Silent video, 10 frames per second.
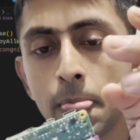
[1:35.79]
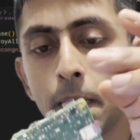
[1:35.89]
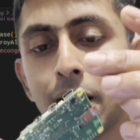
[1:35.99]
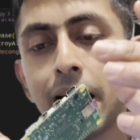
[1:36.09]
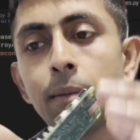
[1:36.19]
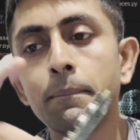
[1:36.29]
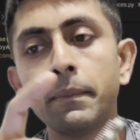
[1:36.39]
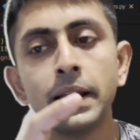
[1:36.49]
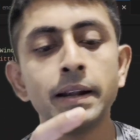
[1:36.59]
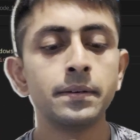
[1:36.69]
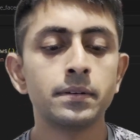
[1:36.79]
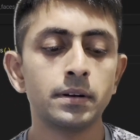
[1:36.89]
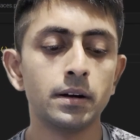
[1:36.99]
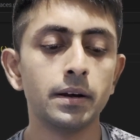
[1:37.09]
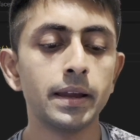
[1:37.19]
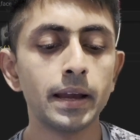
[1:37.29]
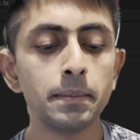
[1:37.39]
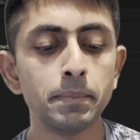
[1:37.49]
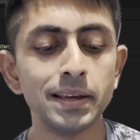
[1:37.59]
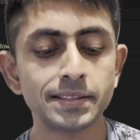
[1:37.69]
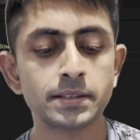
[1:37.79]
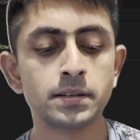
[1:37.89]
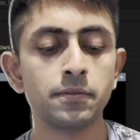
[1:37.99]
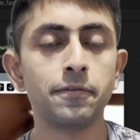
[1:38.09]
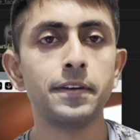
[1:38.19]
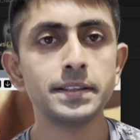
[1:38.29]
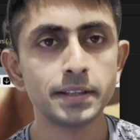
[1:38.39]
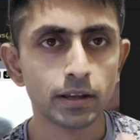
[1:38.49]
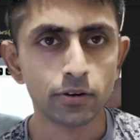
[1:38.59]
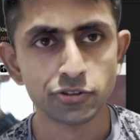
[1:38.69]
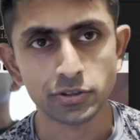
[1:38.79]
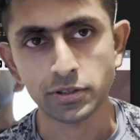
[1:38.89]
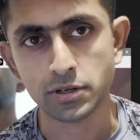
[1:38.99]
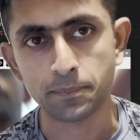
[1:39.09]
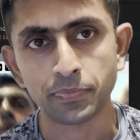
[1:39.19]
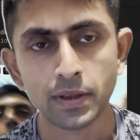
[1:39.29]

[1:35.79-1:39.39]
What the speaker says: Now I have made AI-based face recognition system.